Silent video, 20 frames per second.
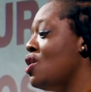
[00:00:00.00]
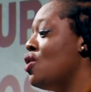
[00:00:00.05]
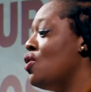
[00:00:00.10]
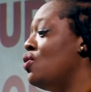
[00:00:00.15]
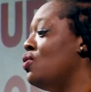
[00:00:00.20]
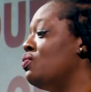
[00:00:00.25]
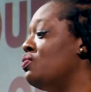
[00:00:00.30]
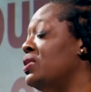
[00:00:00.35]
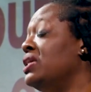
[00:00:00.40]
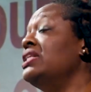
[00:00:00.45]

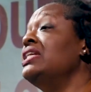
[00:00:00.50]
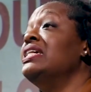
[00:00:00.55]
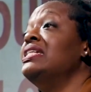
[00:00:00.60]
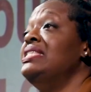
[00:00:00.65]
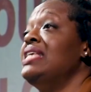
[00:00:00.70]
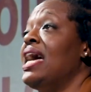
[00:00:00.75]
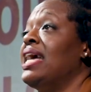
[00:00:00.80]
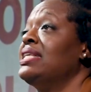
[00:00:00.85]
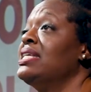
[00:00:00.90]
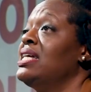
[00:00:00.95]
who really
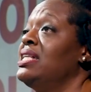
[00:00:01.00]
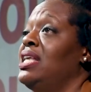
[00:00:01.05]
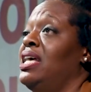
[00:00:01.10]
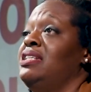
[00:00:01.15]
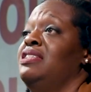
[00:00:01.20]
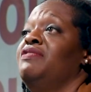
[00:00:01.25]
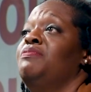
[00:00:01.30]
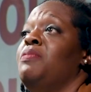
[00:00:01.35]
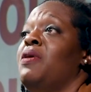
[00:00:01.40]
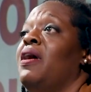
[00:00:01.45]
attacked
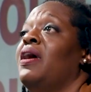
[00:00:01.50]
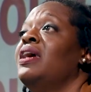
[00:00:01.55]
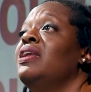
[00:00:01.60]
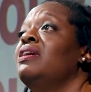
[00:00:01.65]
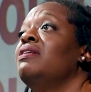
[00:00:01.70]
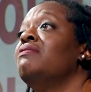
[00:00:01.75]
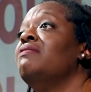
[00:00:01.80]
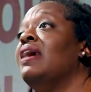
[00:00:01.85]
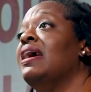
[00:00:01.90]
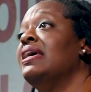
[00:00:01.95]
collective
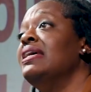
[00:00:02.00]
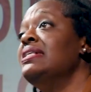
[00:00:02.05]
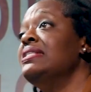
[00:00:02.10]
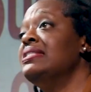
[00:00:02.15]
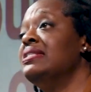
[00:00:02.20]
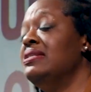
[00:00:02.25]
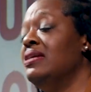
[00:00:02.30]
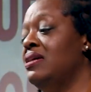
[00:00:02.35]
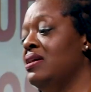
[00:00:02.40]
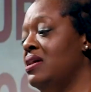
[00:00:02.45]
bargaining rights
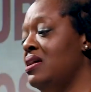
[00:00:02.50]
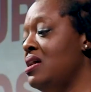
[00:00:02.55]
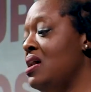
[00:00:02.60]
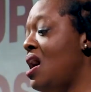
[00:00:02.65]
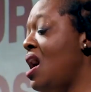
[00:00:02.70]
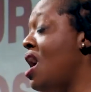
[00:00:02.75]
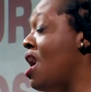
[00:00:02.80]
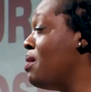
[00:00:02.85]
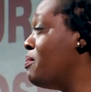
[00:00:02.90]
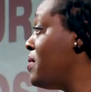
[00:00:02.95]

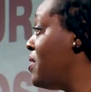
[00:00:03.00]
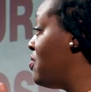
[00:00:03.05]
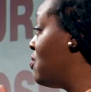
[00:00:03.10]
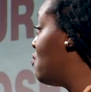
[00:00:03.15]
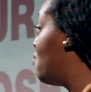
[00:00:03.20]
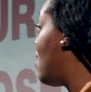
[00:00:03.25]
um, and the